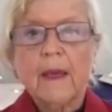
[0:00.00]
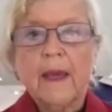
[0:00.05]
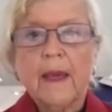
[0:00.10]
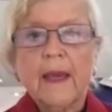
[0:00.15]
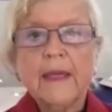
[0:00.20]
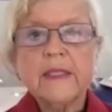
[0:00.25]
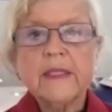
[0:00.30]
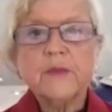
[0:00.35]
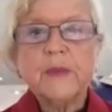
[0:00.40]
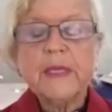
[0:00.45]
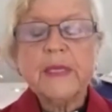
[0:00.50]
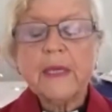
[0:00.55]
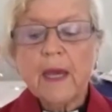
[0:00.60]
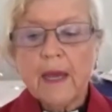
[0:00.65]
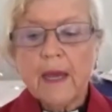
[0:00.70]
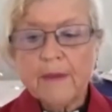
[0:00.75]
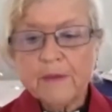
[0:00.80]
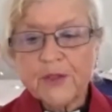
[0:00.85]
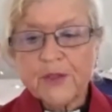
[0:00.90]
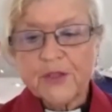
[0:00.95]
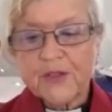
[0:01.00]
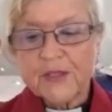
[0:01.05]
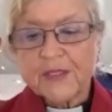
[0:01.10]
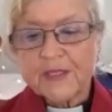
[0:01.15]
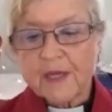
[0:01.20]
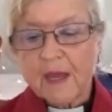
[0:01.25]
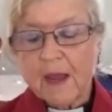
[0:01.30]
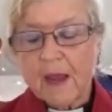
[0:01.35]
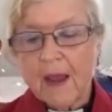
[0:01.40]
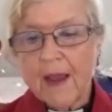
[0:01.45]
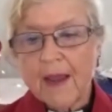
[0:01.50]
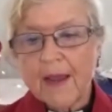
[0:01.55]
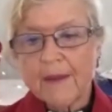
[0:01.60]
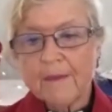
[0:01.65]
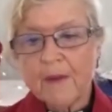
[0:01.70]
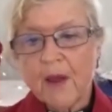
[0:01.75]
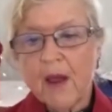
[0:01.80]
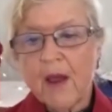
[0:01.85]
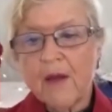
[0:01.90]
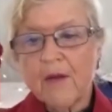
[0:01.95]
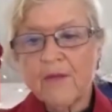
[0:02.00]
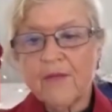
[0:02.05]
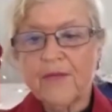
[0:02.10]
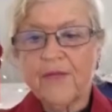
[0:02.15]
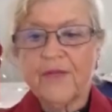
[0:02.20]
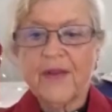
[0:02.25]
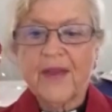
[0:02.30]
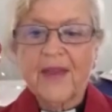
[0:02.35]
As we come to the time of